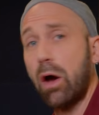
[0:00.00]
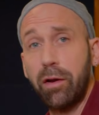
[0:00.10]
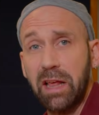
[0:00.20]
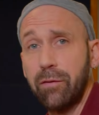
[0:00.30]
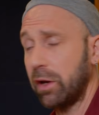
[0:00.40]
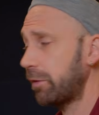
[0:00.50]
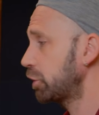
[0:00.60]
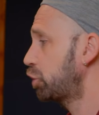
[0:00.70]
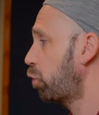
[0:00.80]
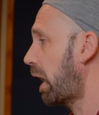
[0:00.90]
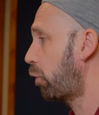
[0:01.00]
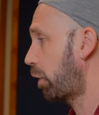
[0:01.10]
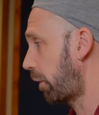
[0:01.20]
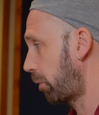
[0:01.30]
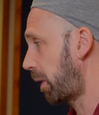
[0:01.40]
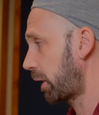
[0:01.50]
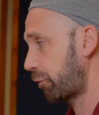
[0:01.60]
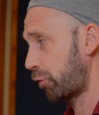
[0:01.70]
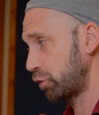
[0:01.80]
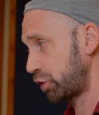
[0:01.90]
Now let's have a listen to our other
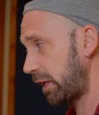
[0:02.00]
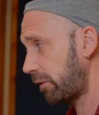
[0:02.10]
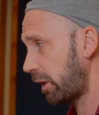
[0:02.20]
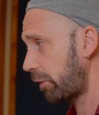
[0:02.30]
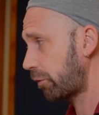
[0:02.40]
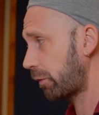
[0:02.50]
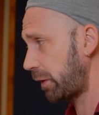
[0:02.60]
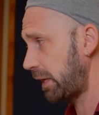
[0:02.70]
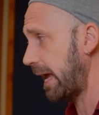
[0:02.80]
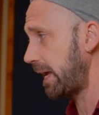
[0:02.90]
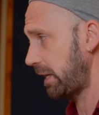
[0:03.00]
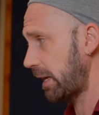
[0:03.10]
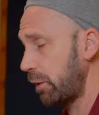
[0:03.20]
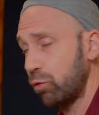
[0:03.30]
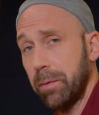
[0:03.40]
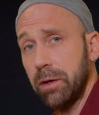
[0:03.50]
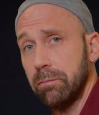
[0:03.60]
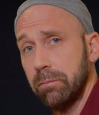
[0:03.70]
microphones. This is the AEA ribbon.